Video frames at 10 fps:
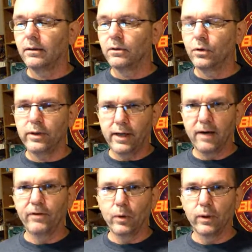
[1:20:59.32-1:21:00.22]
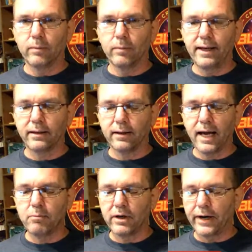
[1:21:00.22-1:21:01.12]
do the interview with me at the
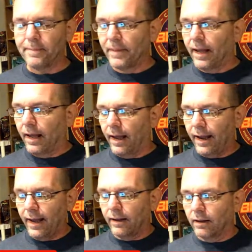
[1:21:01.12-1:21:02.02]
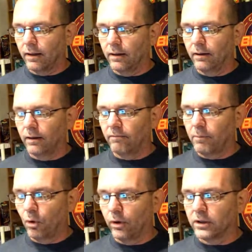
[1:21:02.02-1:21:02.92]
library. And the
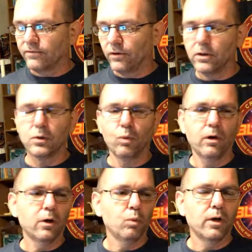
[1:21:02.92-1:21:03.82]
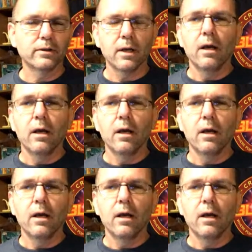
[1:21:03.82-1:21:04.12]
reporter's first word was,